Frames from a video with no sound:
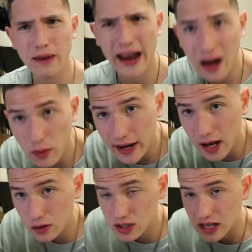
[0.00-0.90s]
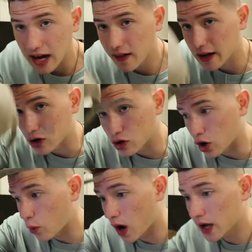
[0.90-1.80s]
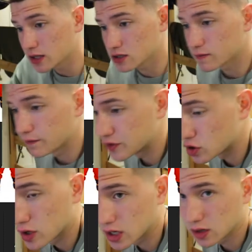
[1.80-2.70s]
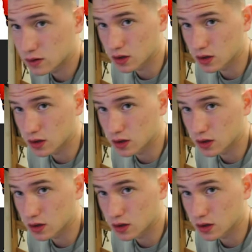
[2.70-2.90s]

hair right now looks kind of like Gohan's during